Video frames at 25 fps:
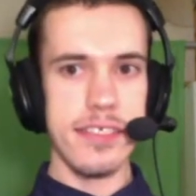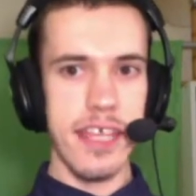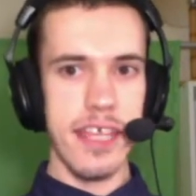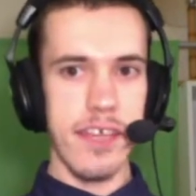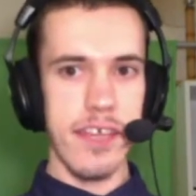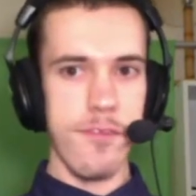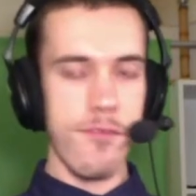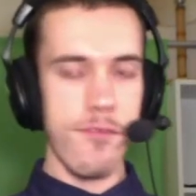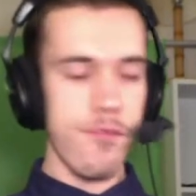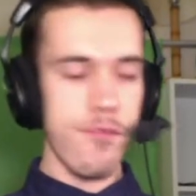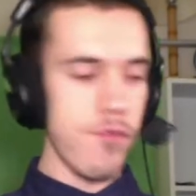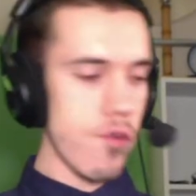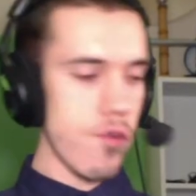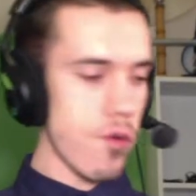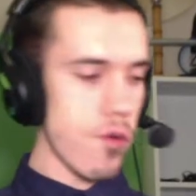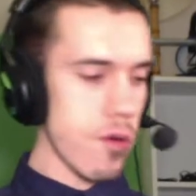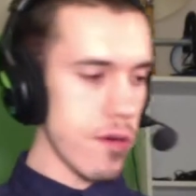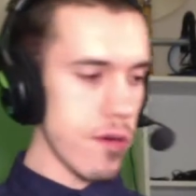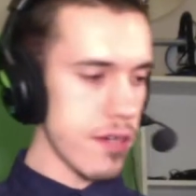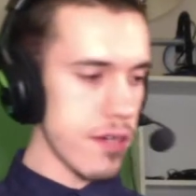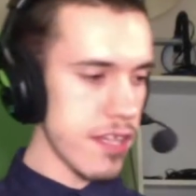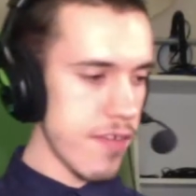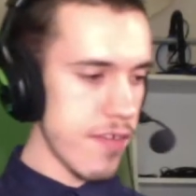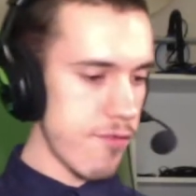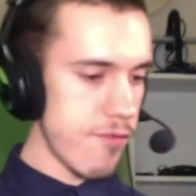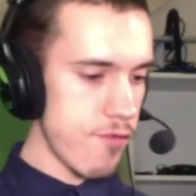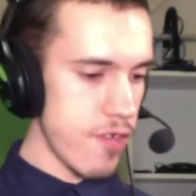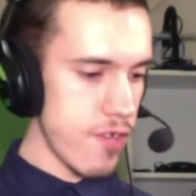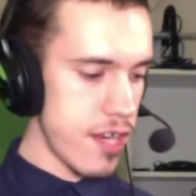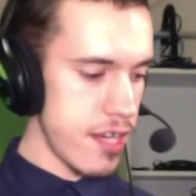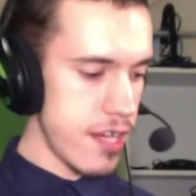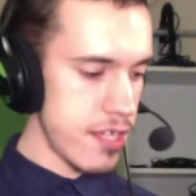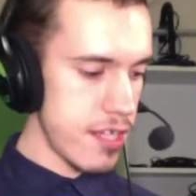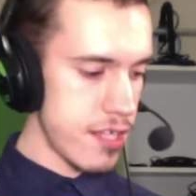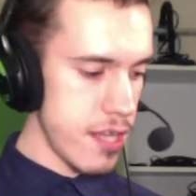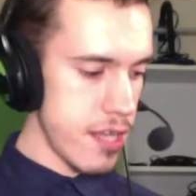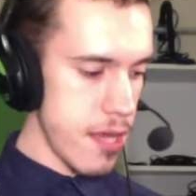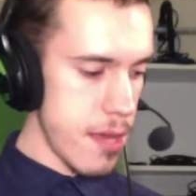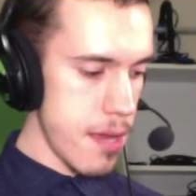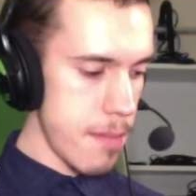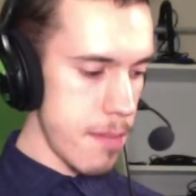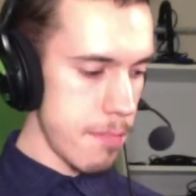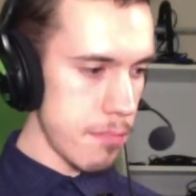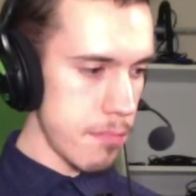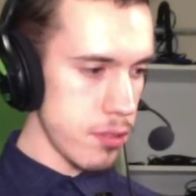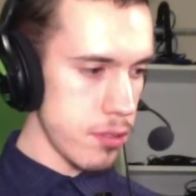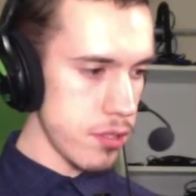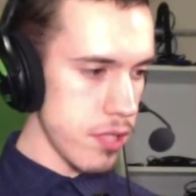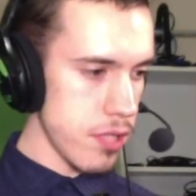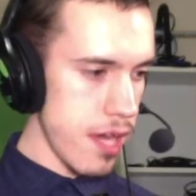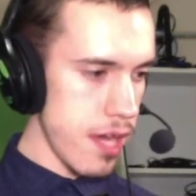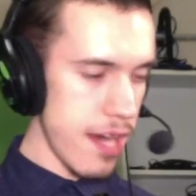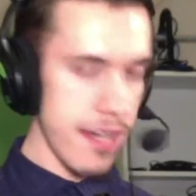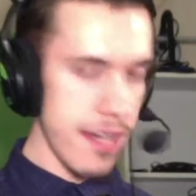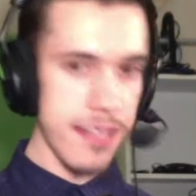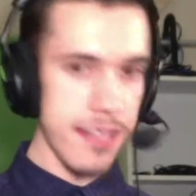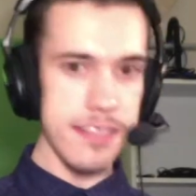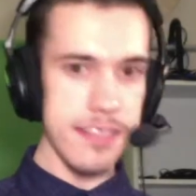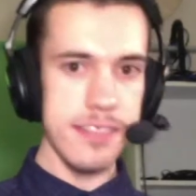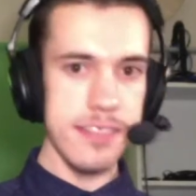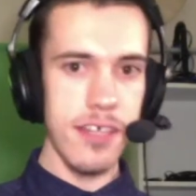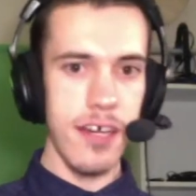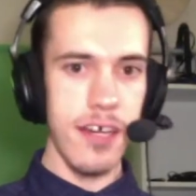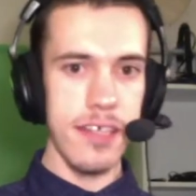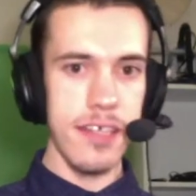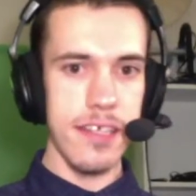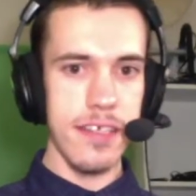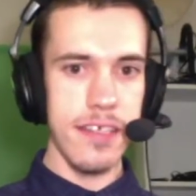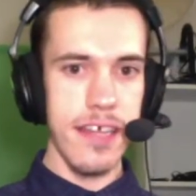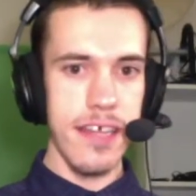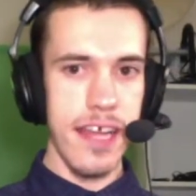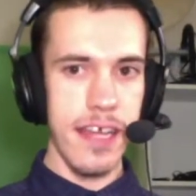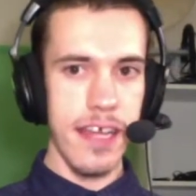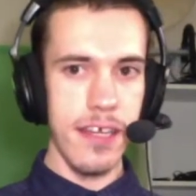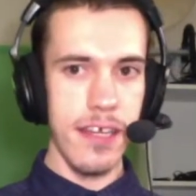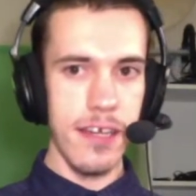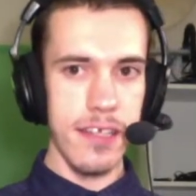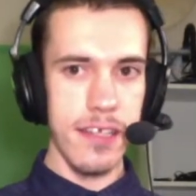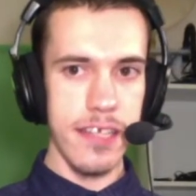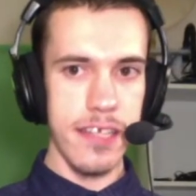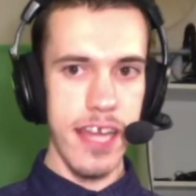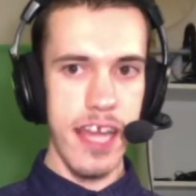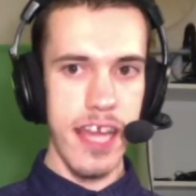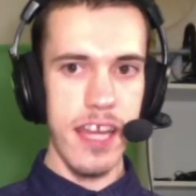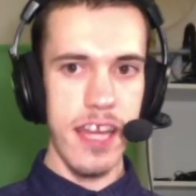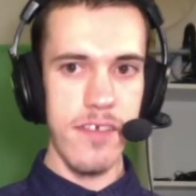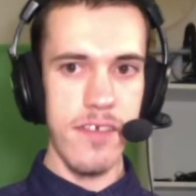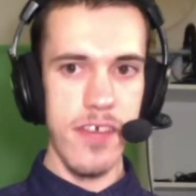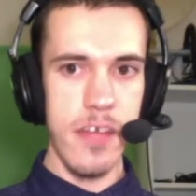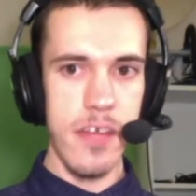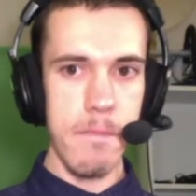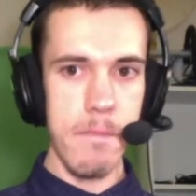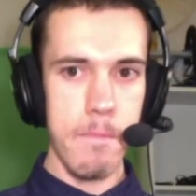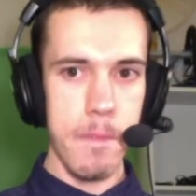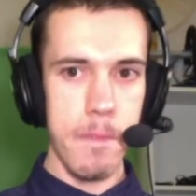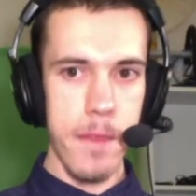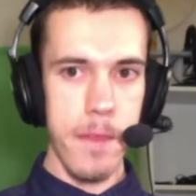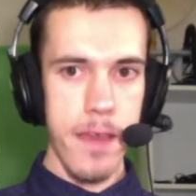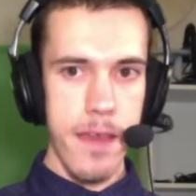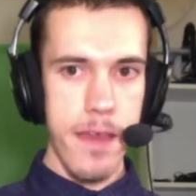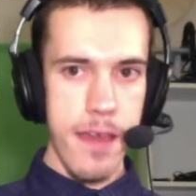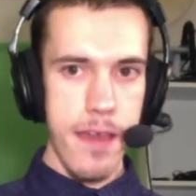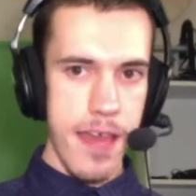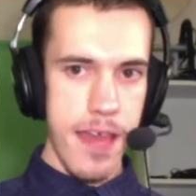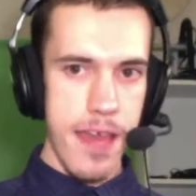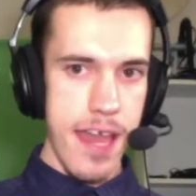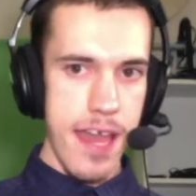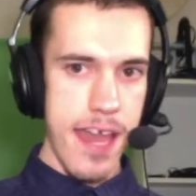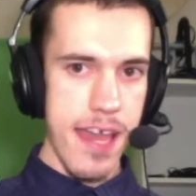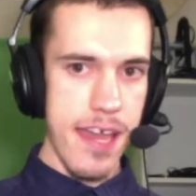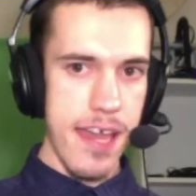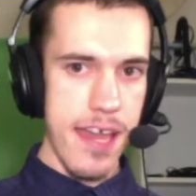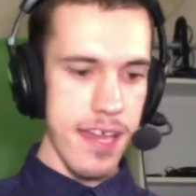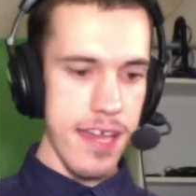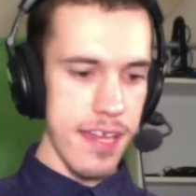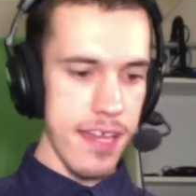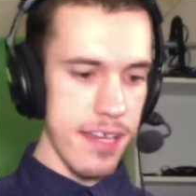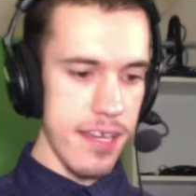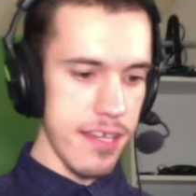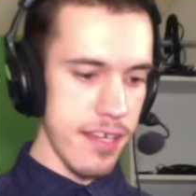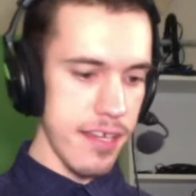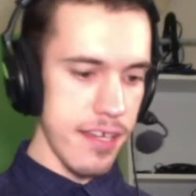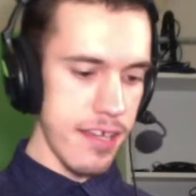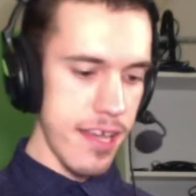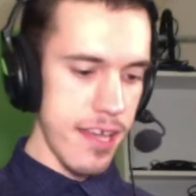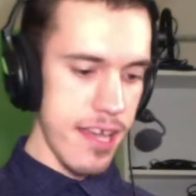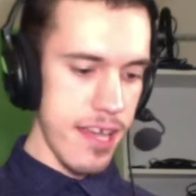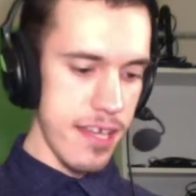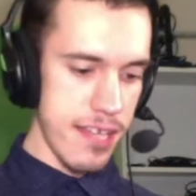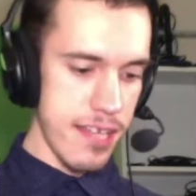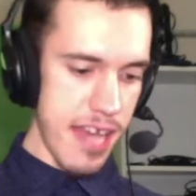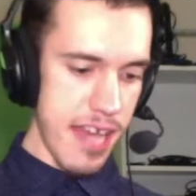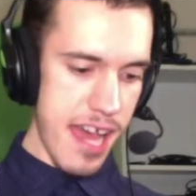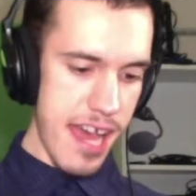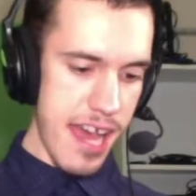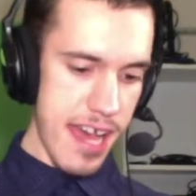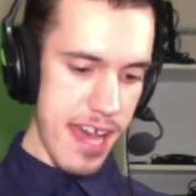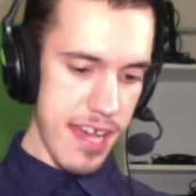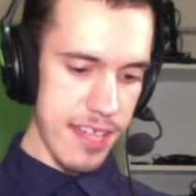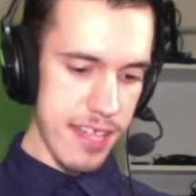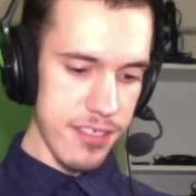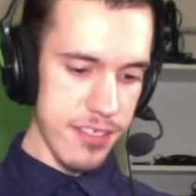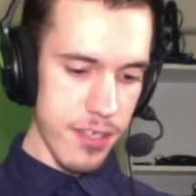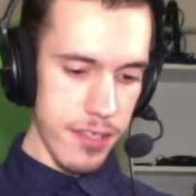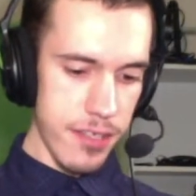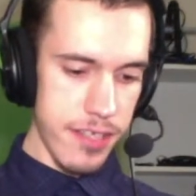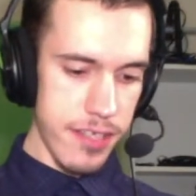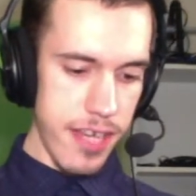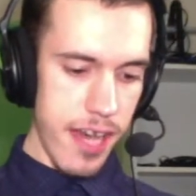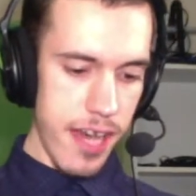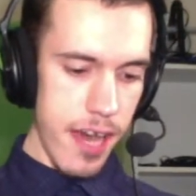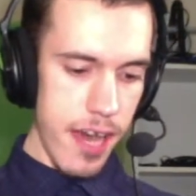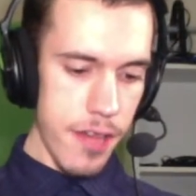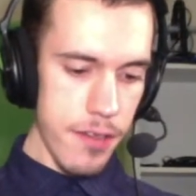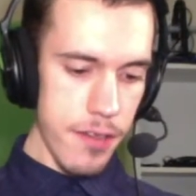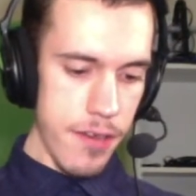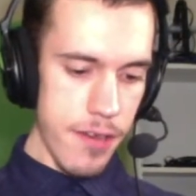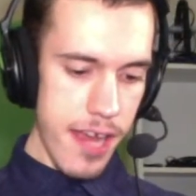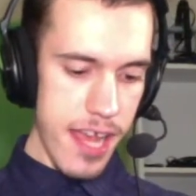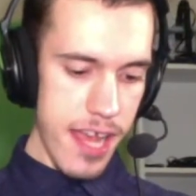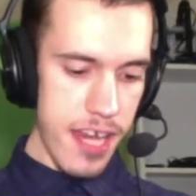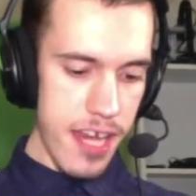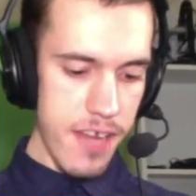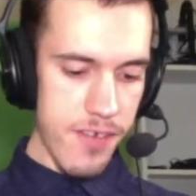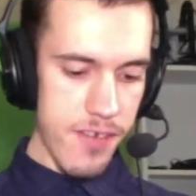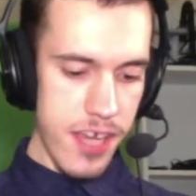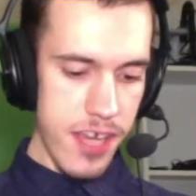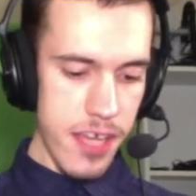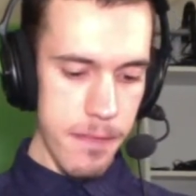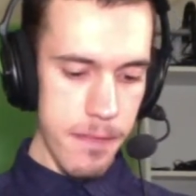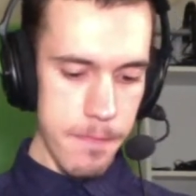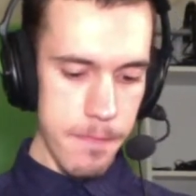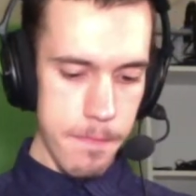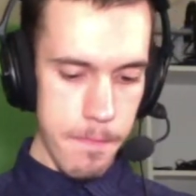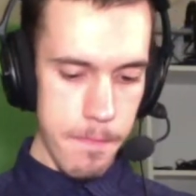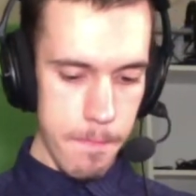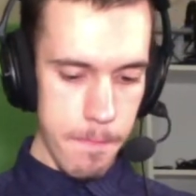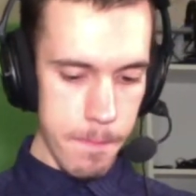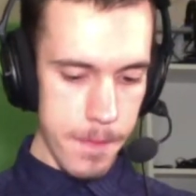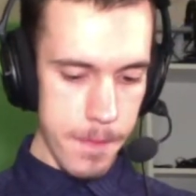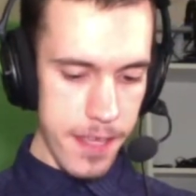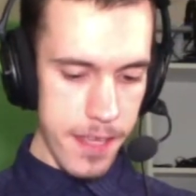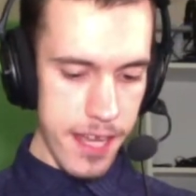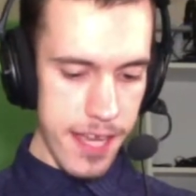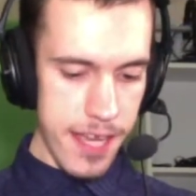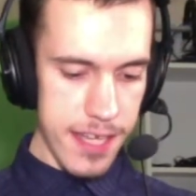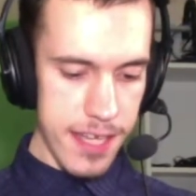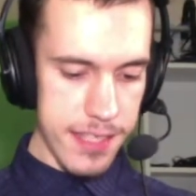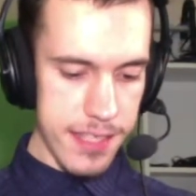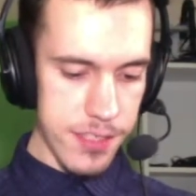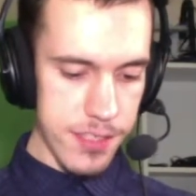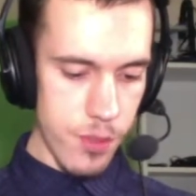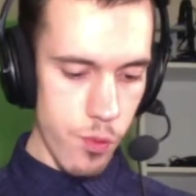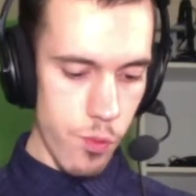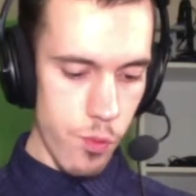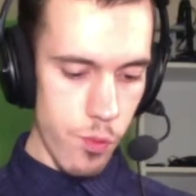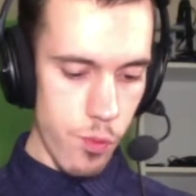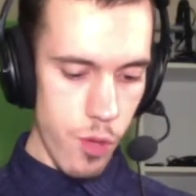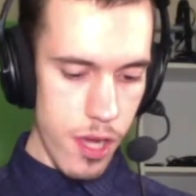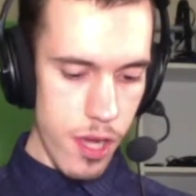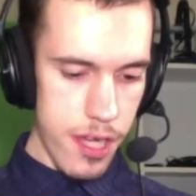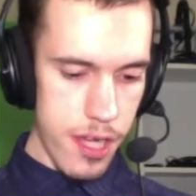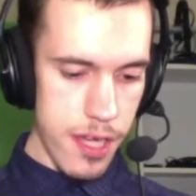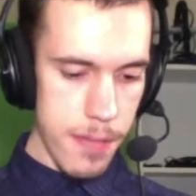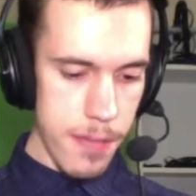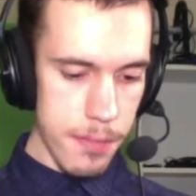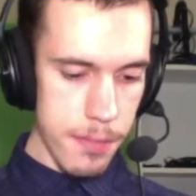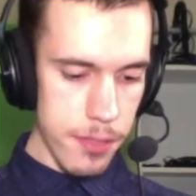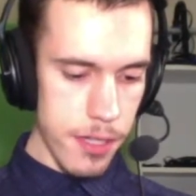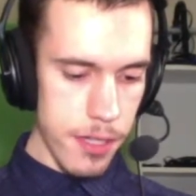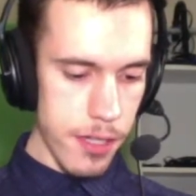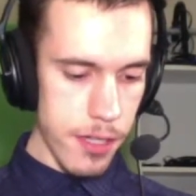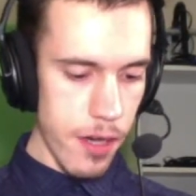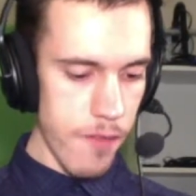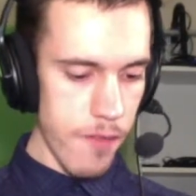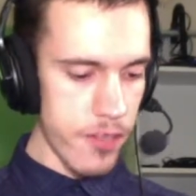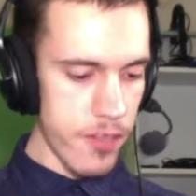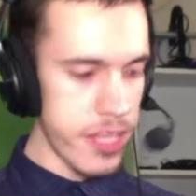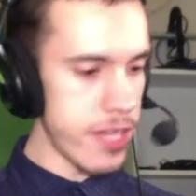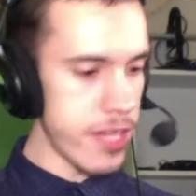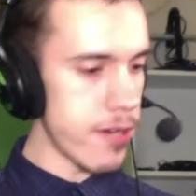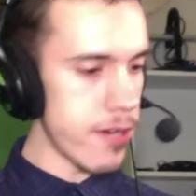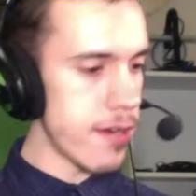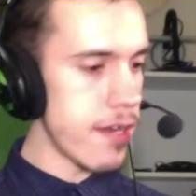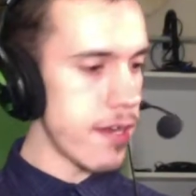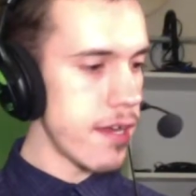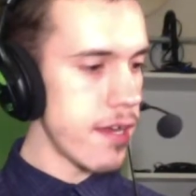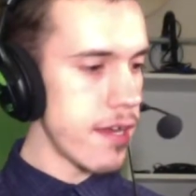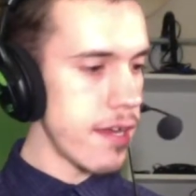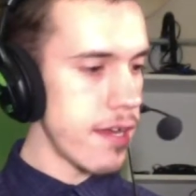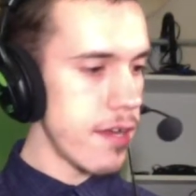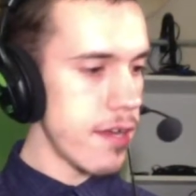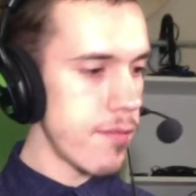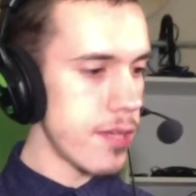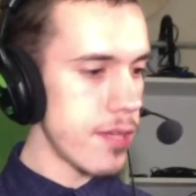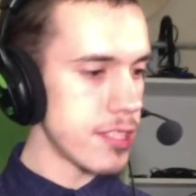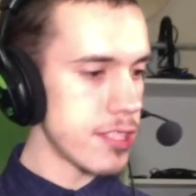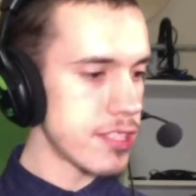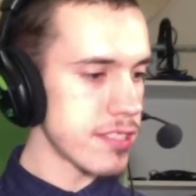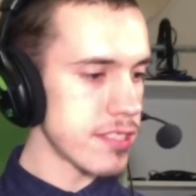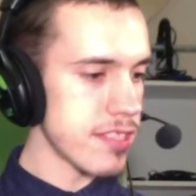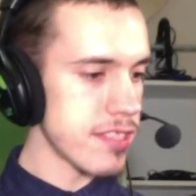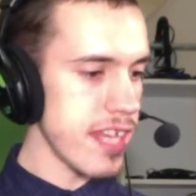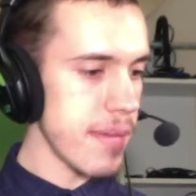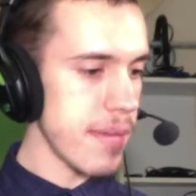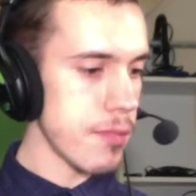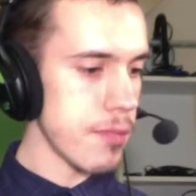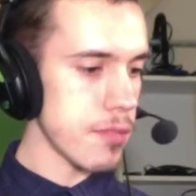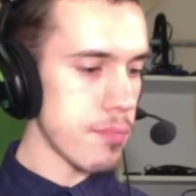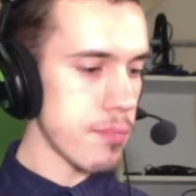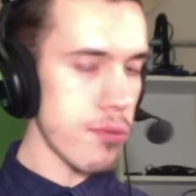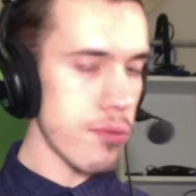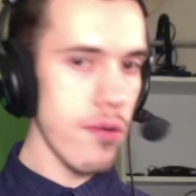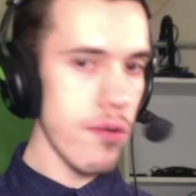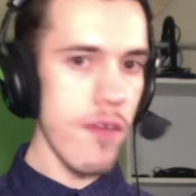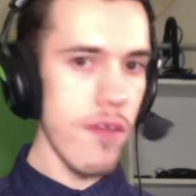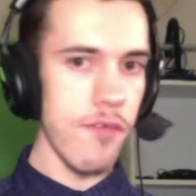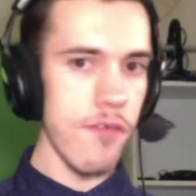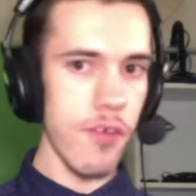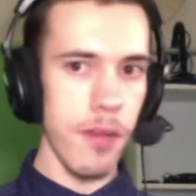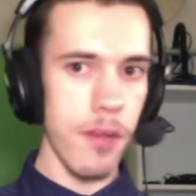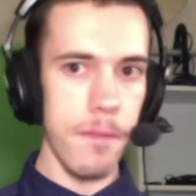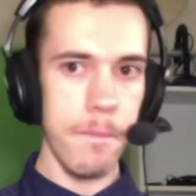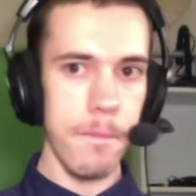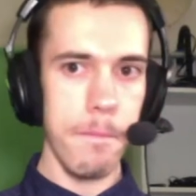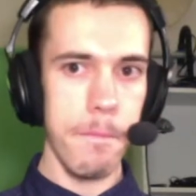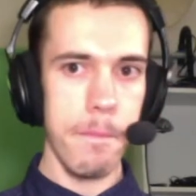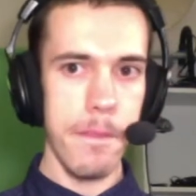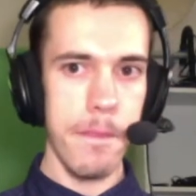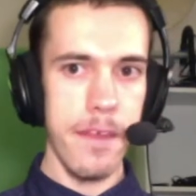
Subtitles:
like 4 different plugs on the thing, on the end of it, and it has, on the other end of it, it has 1 plug over here, which is labeled peripheral.